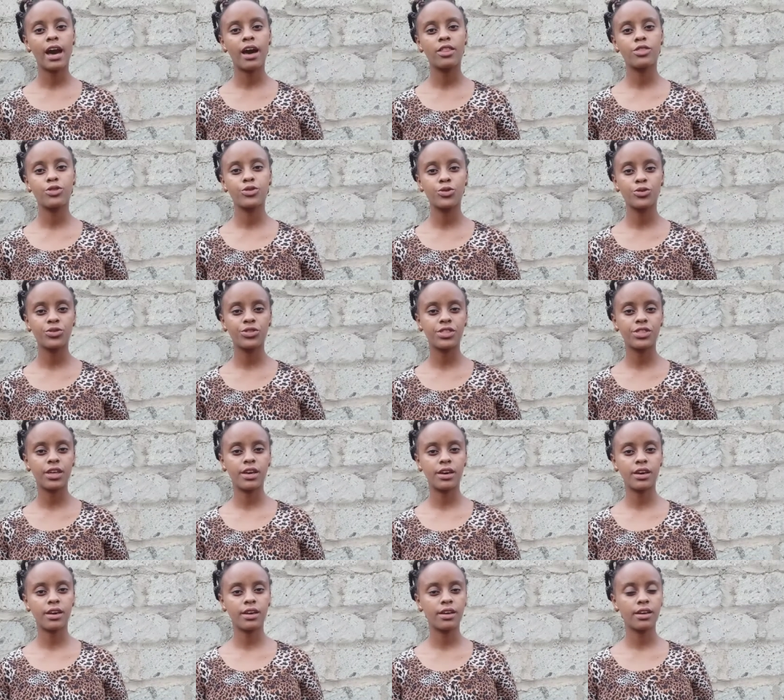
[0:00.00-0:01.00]
through
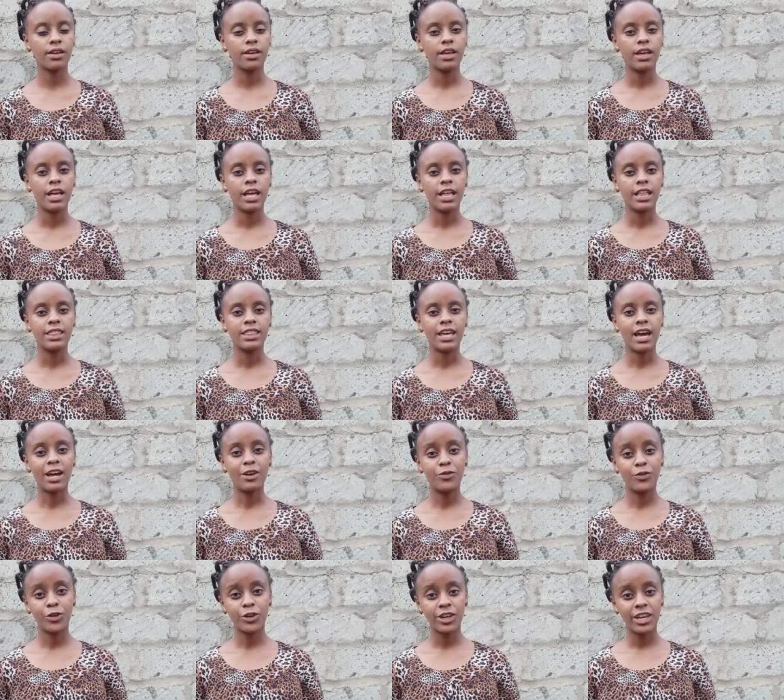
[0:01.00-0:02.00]
the
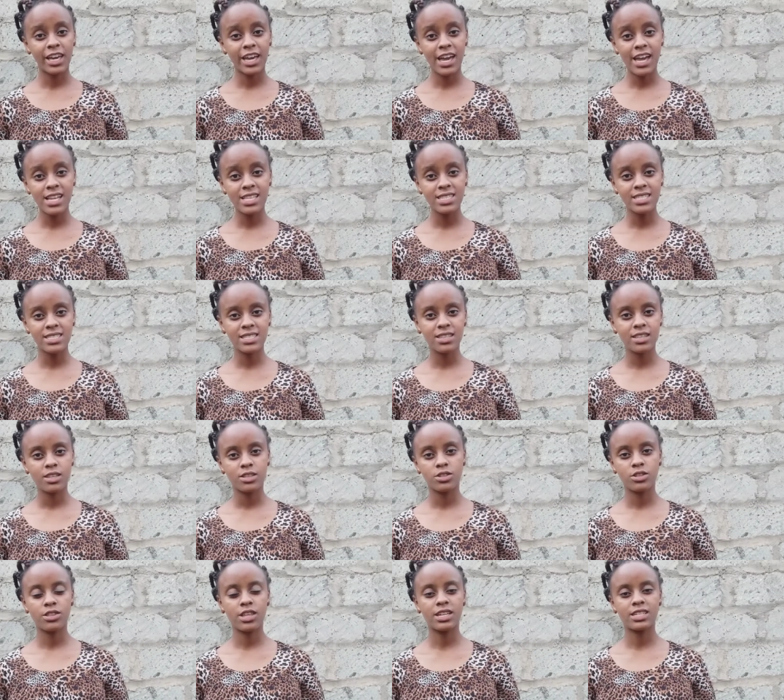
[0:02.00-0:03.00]
advocates,
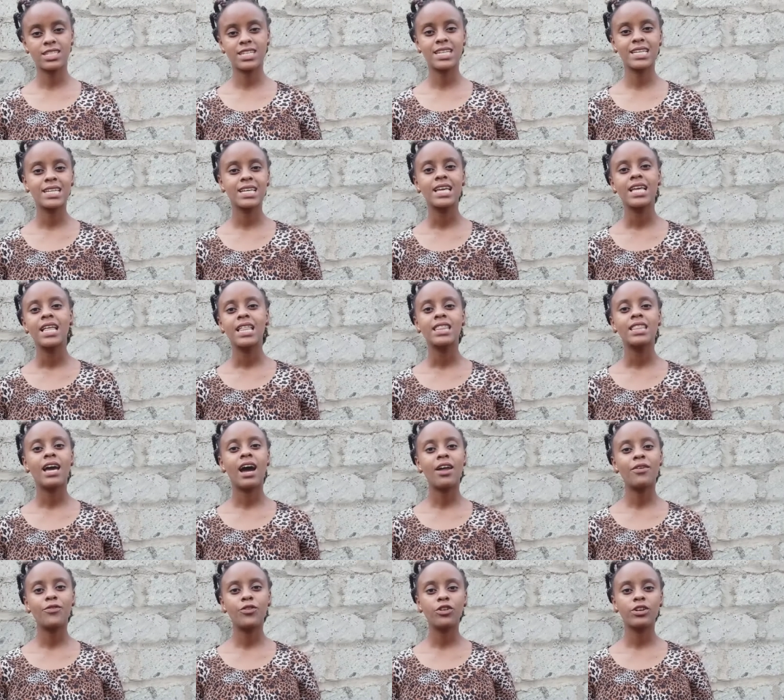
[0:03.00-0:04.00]
so that the
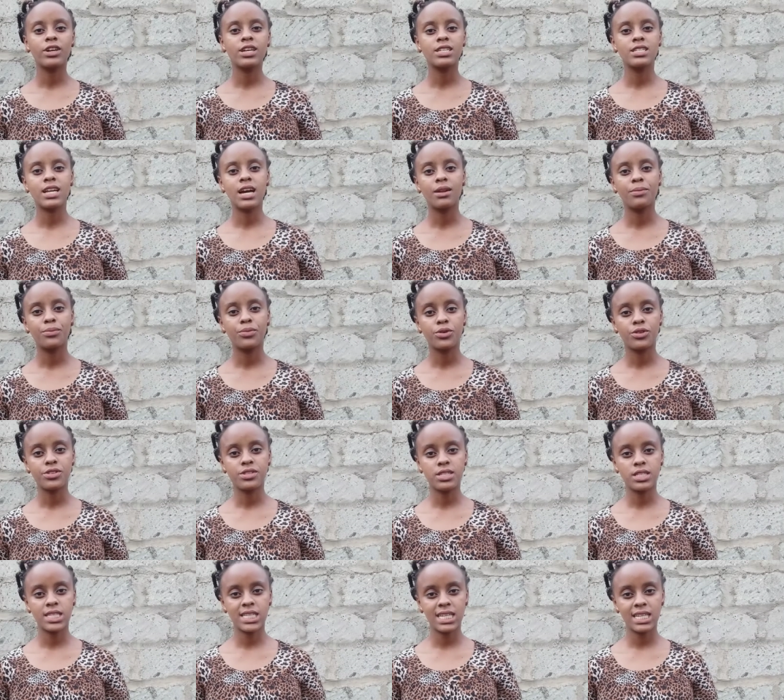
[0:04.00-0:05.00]
advocate can
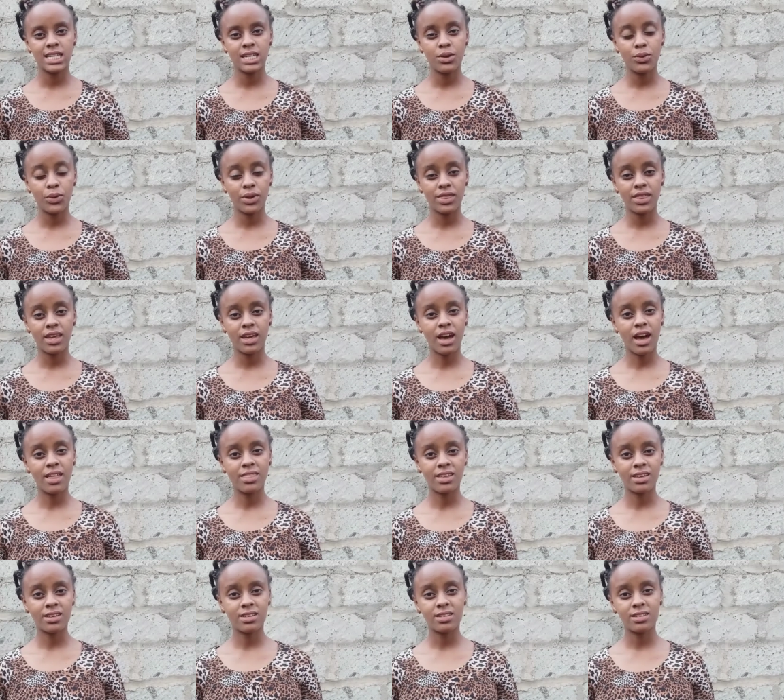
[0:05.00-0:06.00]
proceed with the
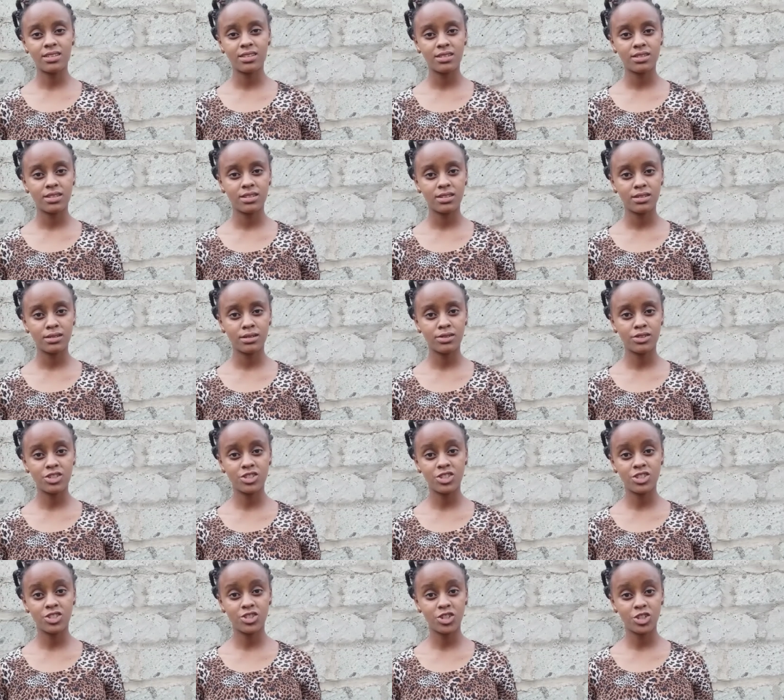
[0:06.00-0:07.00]
other
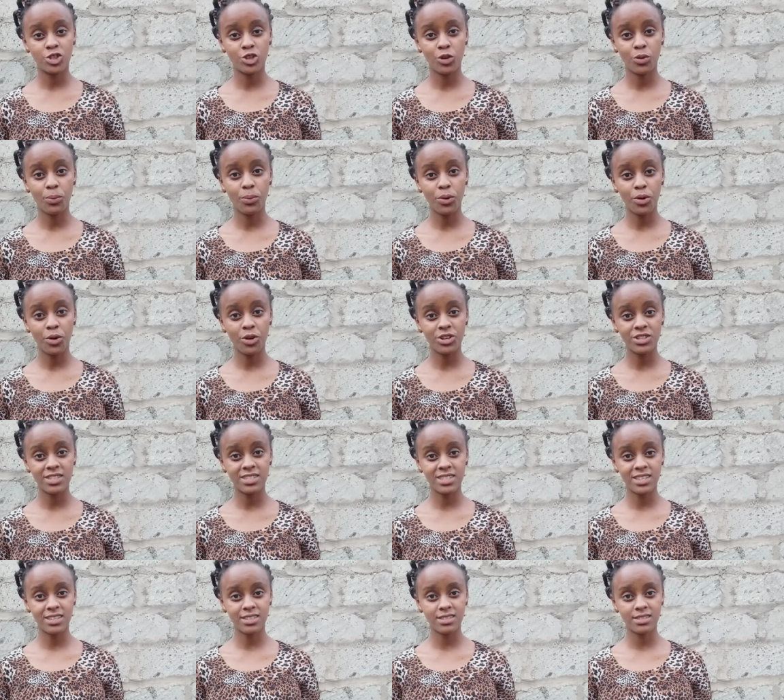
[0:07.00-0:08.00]
registration
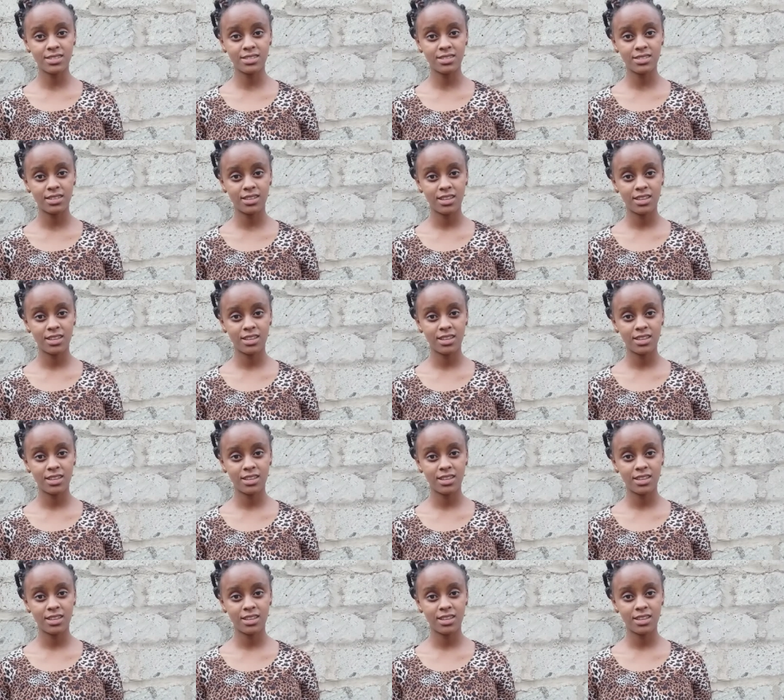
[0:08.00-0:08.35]
process.